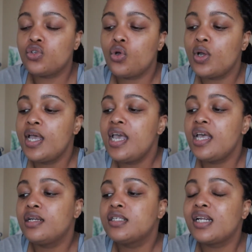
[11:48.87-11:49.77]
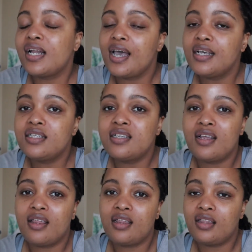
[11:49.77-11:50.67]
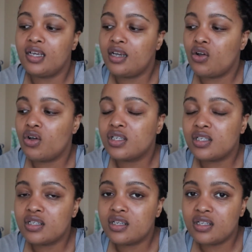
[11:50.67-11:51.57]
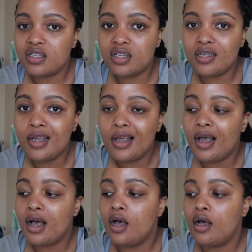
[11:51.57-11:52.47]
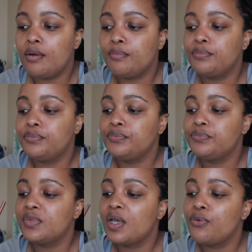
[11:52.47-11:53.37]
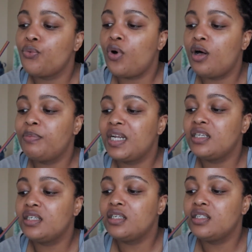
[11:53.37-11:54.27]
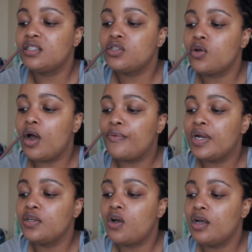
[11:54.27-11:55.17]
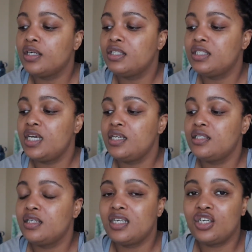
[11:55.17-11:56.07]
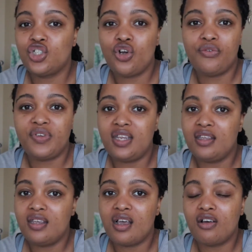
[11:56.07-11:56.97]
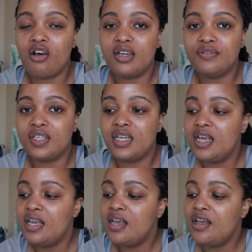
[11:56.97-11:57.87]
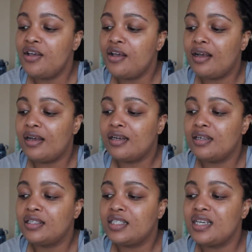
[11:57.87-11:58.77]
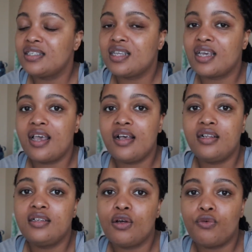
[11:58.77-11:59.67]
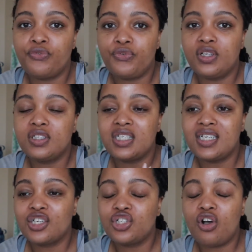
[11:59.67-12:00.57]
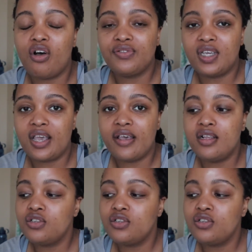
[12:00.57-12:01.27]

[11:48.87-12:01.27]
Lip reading: So it is a nice thick consistency, well blended. So I really can't taste the texture of anything. I can't even taste the kale or feel the texture of the kale.